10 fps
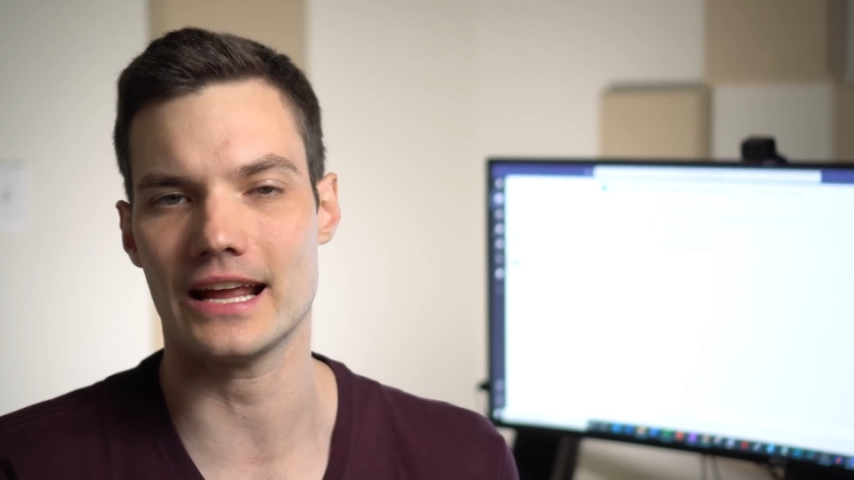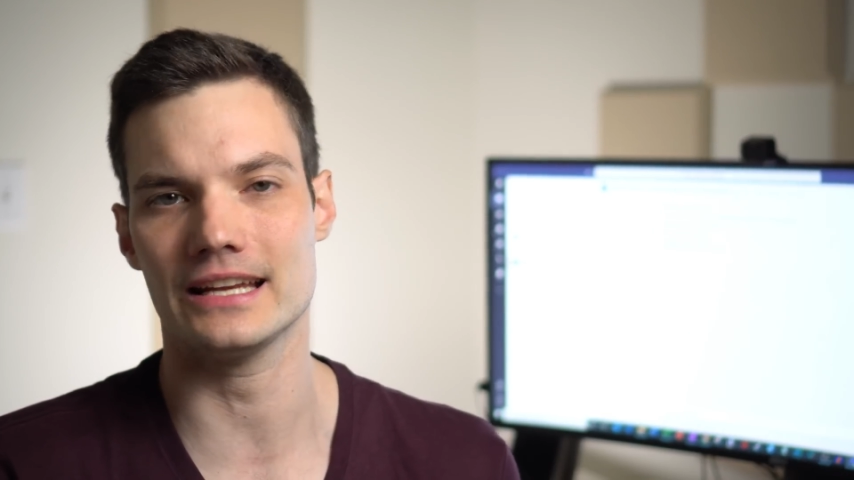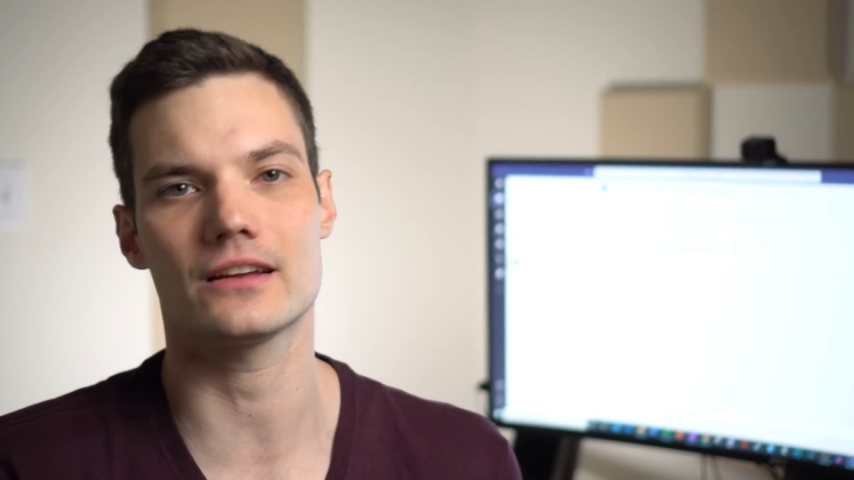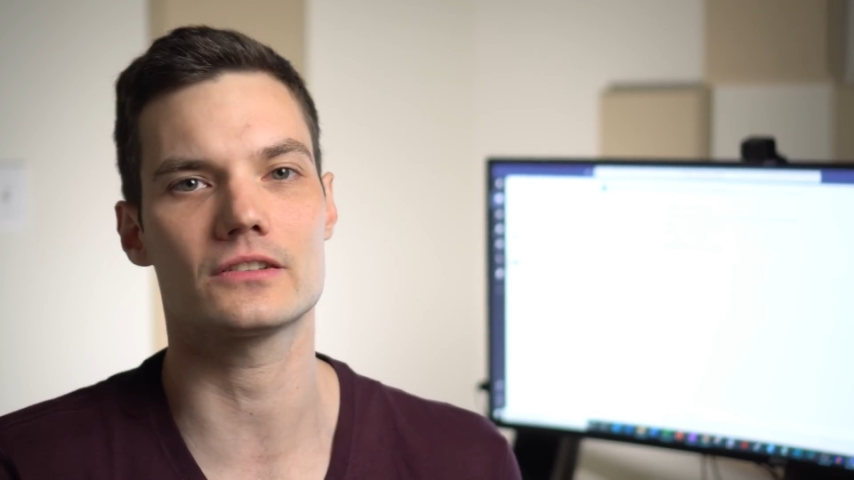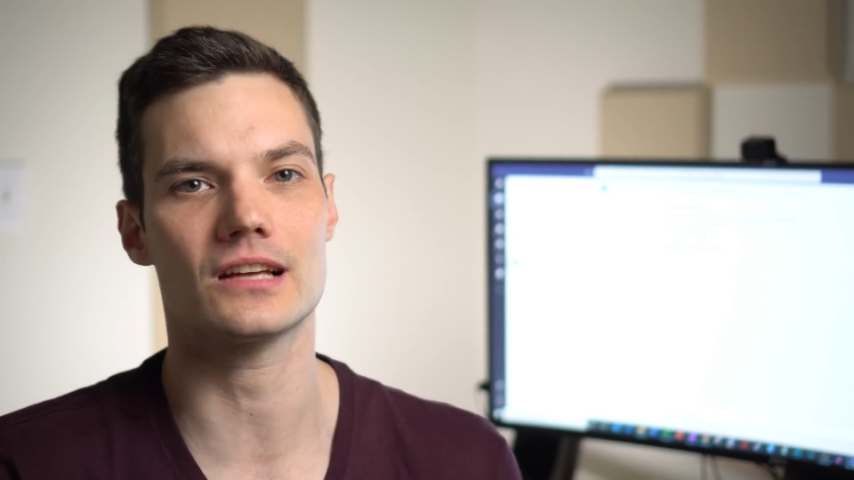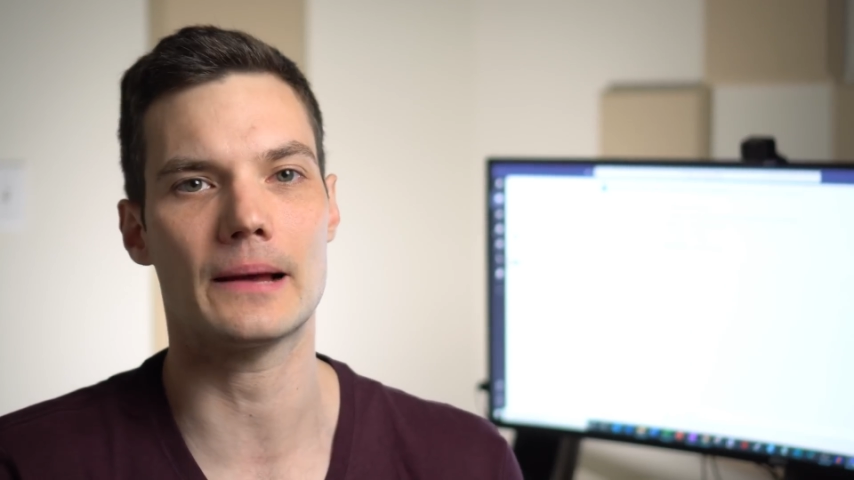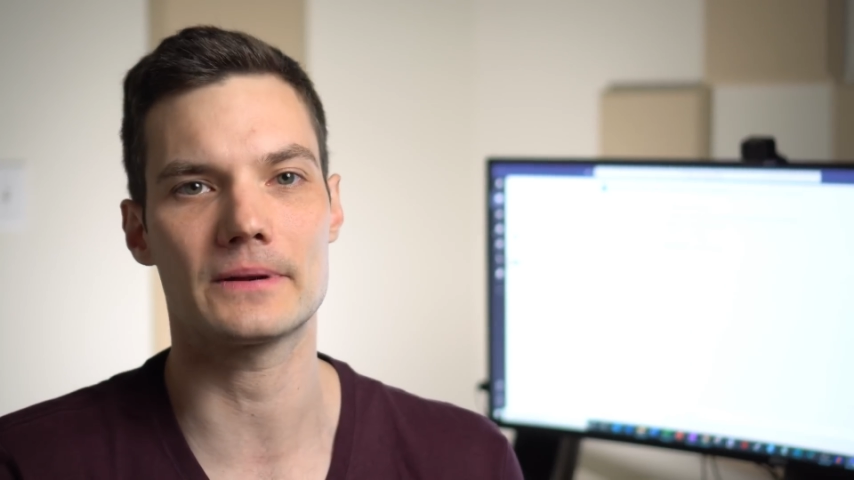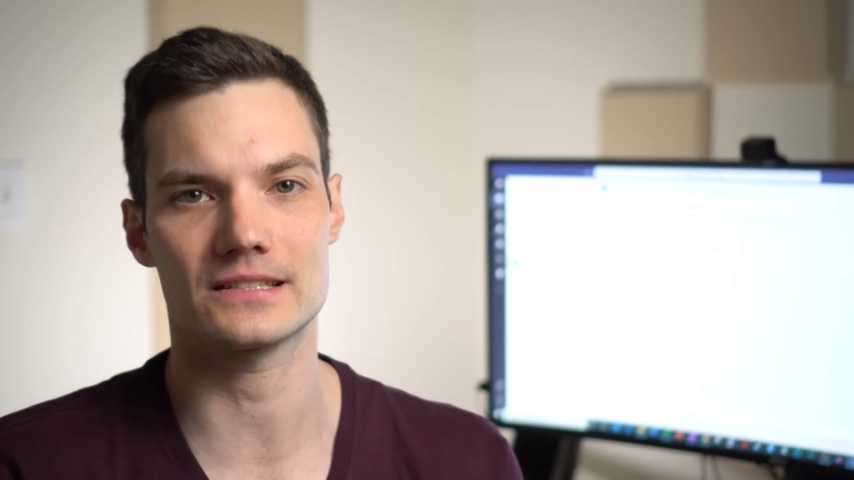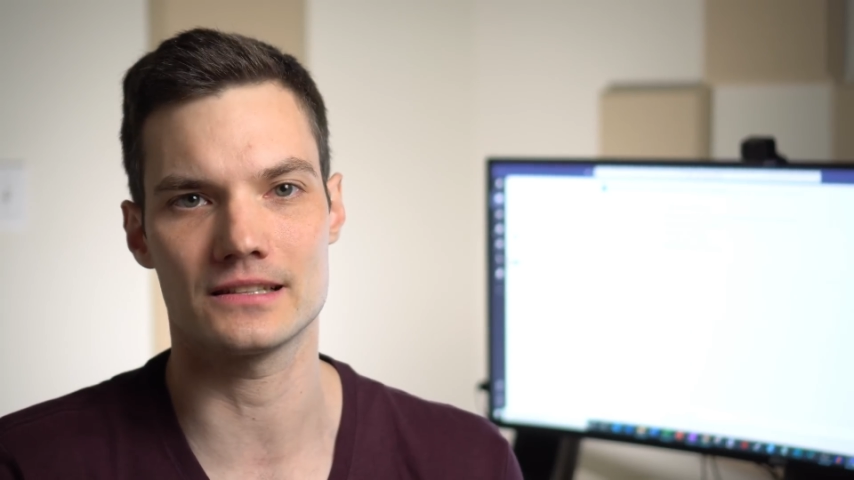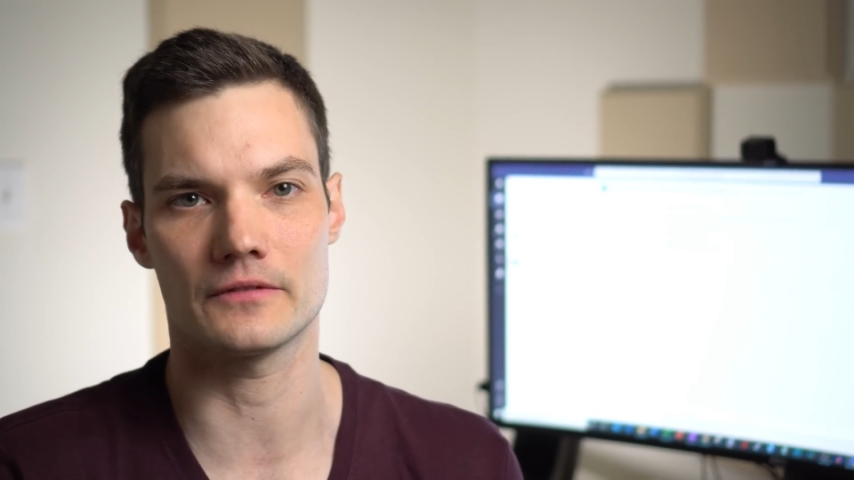any other
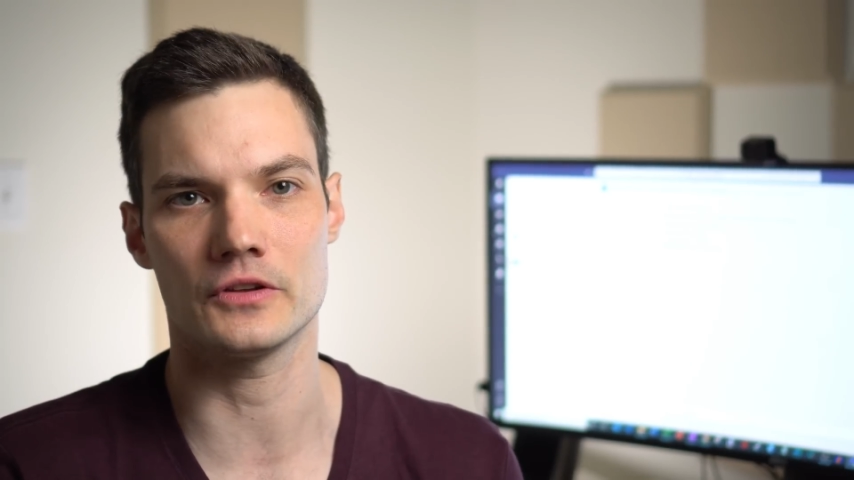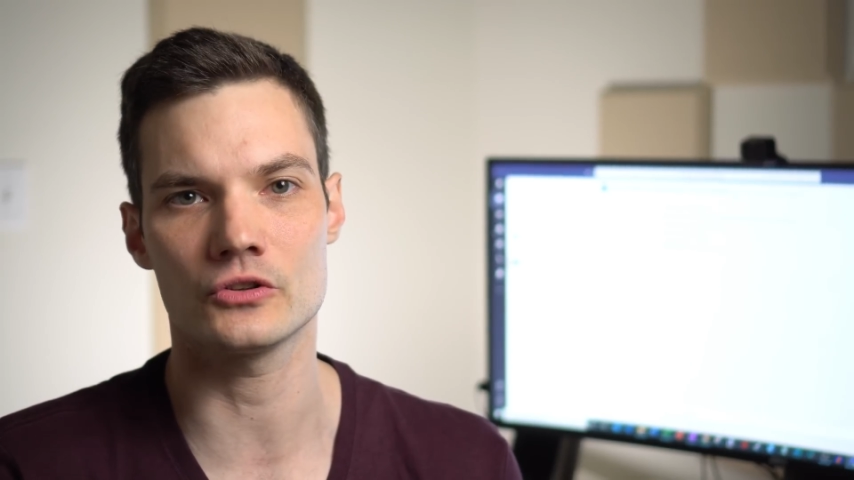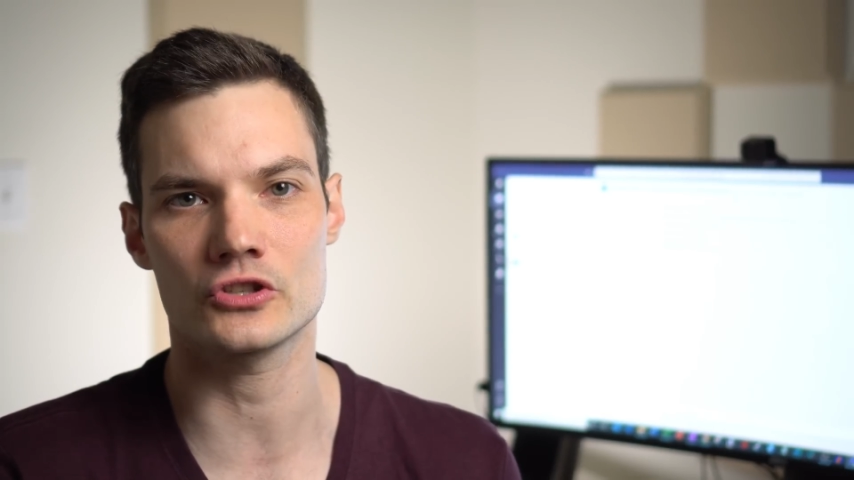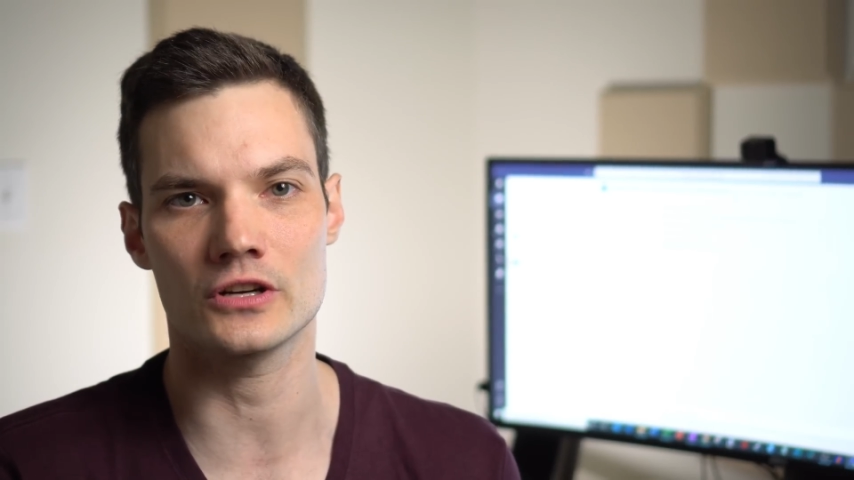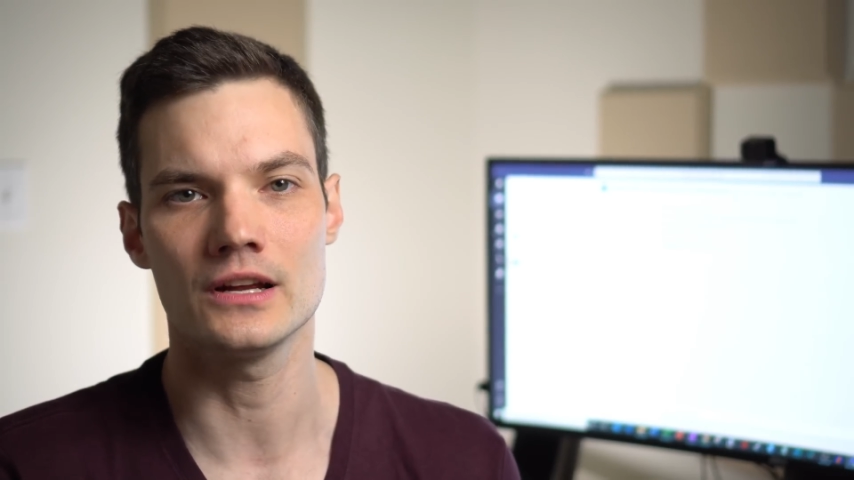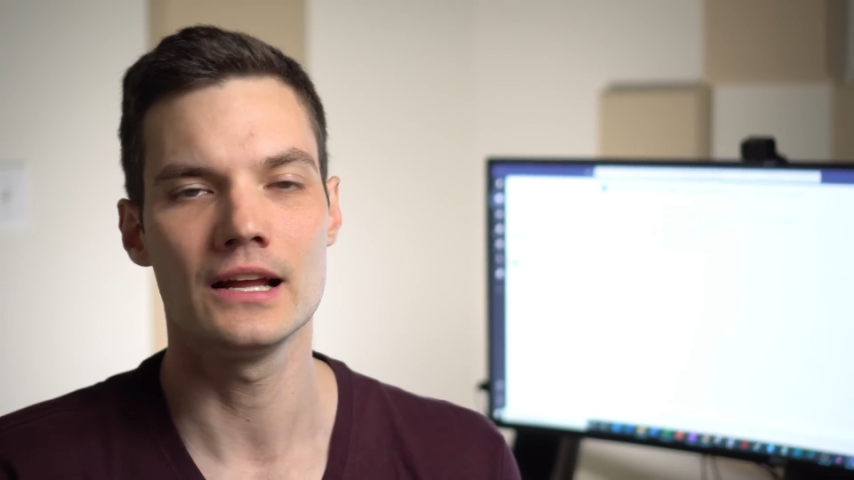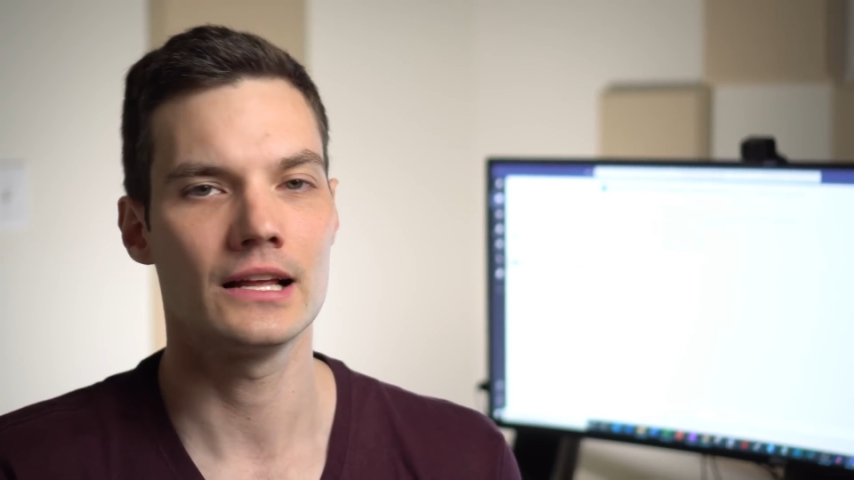topics in the future,